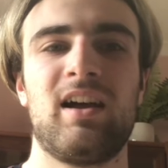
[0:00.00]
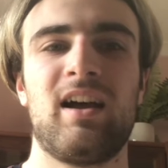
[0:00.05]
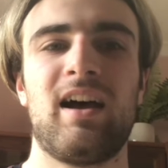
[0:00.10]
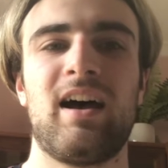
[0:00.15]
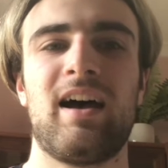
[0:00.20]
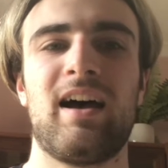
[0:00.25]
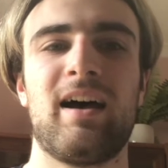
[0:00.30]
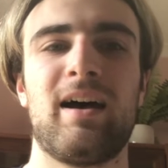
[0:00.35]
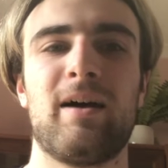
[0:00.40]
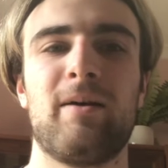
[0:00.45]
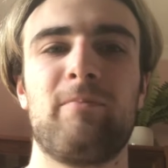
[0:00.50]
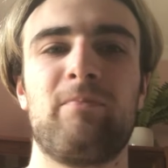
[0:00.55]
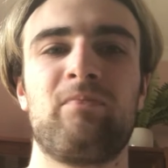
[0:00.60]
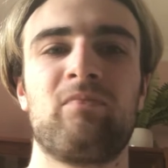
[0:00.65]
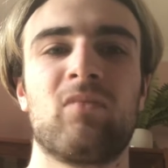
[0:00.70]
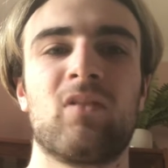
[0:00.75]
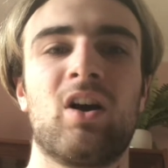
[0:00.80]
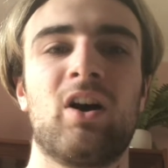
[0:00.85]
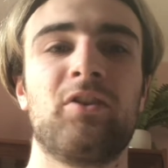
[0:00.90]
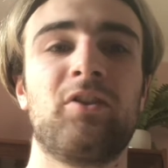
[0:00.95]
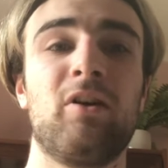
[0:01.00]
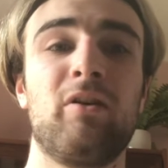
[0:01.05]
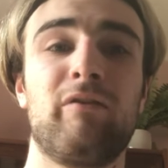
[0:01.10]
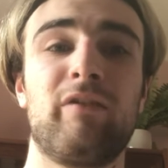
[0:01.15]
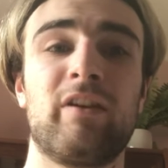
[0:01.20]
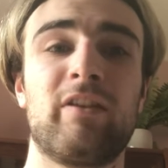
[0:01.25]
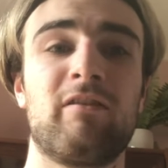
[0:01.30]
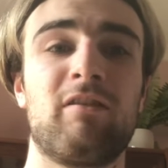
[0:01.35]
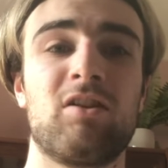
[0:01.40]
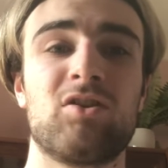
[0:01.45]
I don't
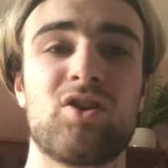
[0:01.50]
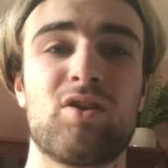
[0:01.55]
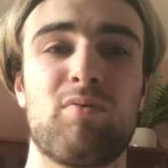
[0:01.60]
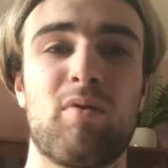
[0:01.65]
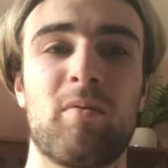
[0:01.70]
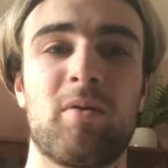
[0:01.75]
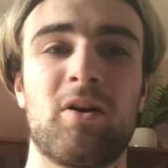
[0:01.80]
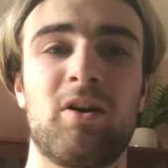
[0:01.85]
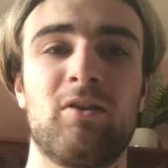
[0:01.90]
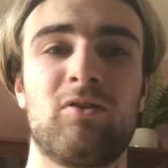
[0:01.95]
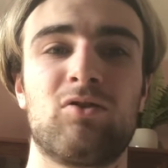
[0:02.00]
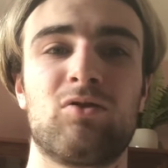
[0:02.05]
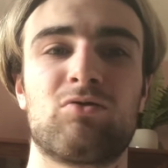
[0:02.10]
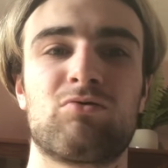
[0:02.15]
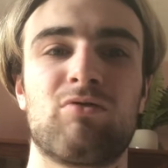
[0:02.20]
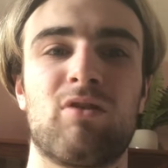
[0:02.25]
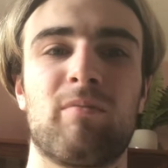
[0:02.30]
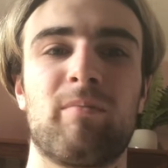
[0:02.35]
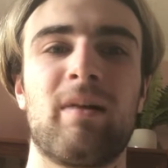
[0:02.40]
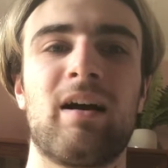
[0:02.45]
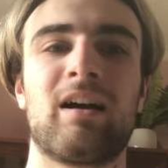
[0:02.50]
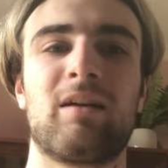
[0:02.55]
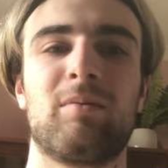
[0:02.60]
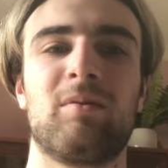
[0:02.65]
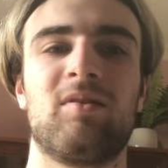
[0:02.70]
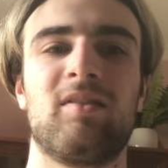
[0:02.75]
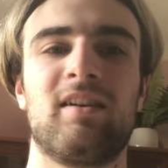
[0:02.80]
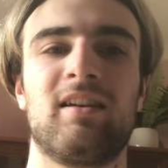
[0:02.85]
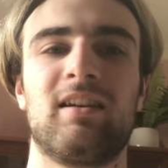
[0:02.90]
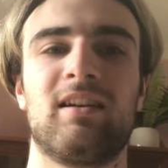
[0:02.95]
think they're actually probably going to drop back
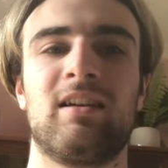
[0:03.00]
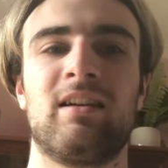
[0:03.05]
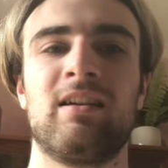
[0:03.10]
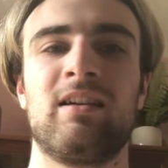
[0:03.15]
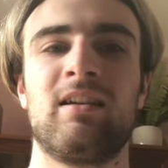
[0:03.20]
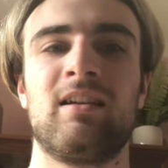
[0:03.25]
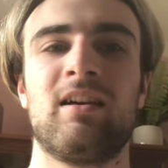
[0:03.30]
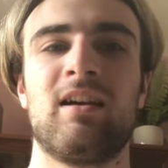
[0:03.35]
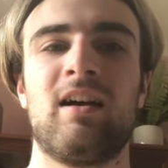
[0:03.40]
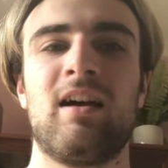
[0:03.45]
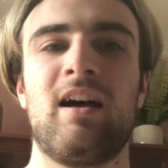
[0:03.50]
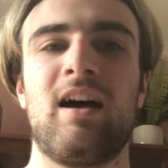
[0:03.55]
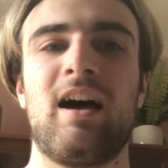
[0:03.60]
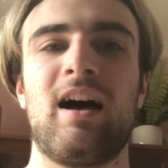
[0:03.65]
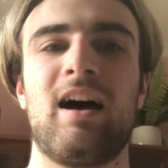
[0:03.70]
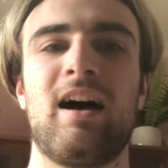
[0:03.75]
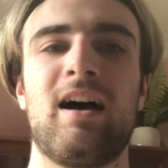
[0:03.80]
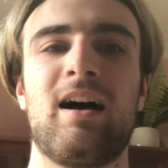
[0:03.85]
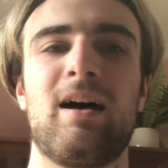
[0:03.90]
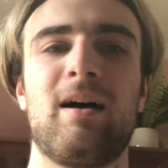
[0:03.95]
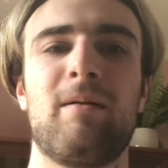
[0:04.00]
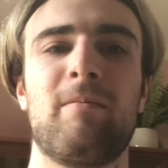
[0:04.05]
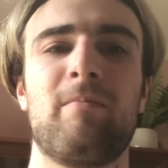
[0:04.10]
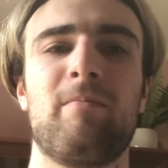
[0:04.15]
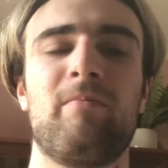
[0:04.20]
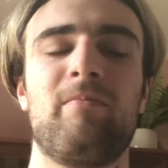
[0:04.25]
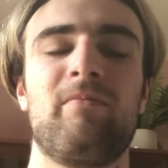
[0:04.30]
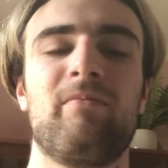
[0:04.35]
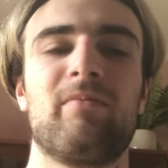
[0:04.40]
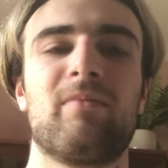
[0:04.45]
particularly, but
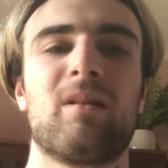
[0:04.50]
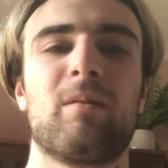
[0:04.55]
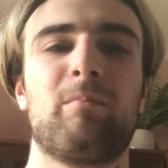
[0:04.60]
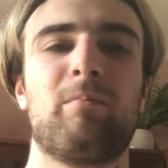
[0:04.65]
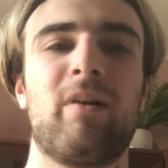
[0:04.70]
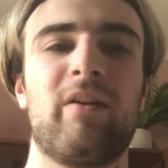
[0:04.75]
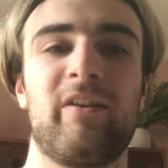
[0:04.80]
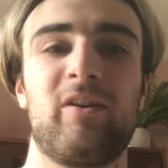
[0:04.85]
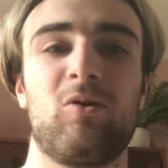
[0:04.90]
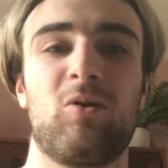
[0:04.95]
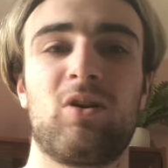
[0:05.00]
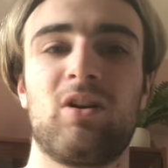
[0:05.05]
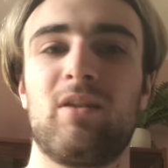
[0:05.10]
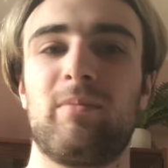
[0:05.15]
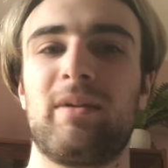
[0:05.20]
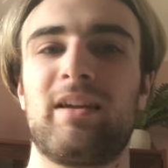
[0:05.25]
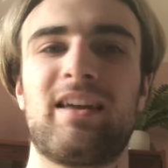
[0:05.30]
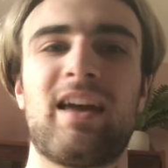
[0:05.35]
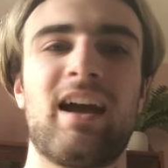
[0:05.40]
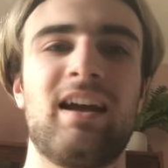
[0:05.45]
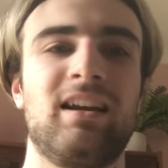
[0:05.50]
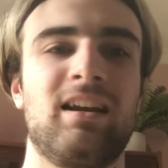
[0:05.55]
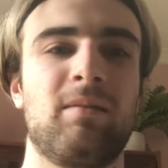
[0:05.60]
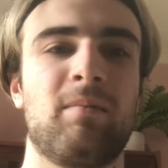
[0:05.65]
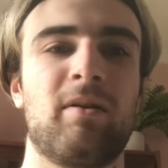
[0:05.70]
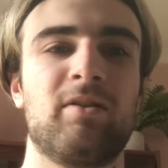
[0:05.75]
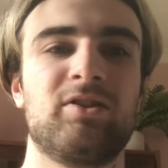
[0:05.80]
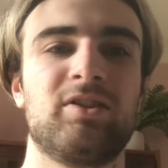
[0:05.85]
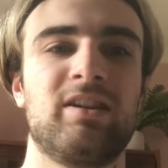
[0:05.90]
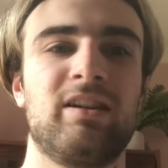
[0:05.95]
they're not going to be gaining
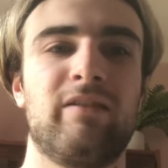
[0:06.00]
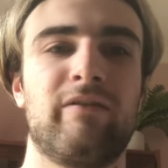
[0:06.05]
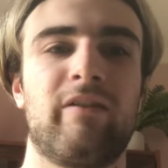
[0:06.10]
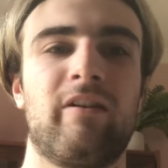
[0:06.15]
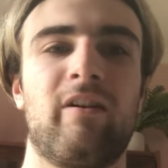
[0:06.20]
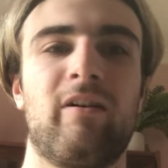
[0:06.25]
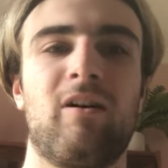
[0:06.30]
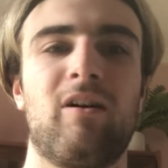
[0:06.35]
much either.